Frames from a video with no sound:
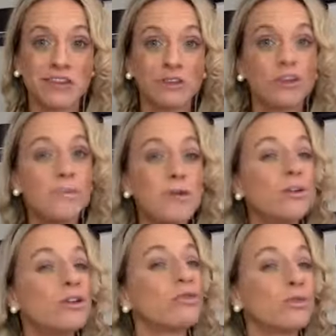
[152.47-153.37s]
So
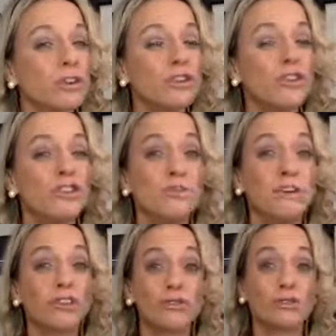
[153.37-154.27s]
community is really huge. Make
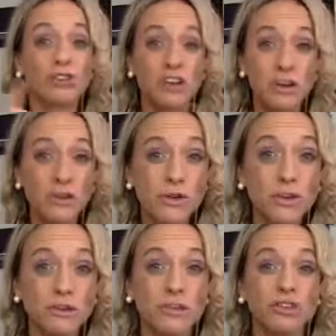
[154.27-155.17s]
sure you share your
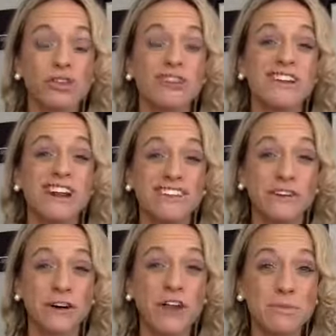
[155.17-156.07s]
goals. Make sure you're connected
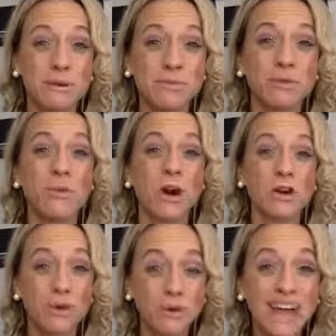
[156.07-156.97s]
around other people who are
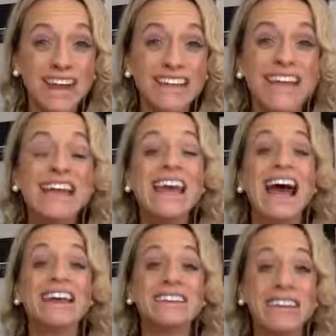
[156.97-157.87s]
go-getting
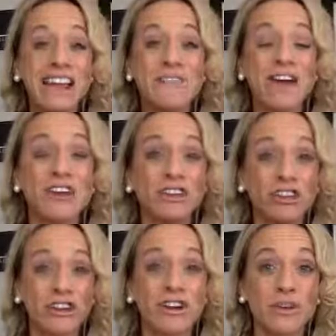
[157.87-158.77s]
and life and
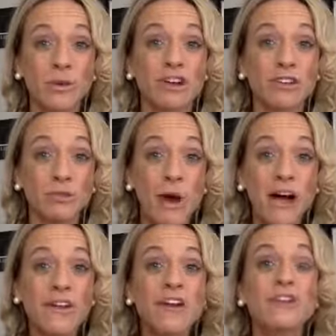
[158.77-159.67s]
sharing goals as
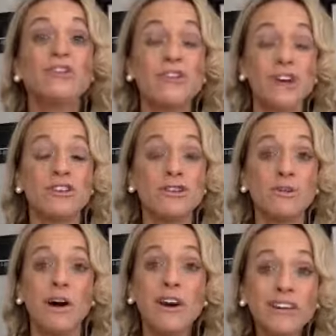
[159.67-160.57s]
well, so that
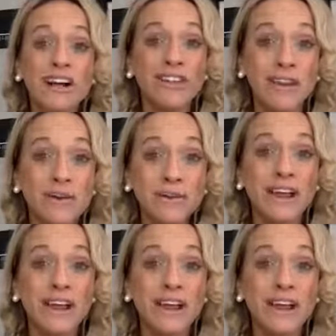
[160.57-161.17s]
you aren't alone.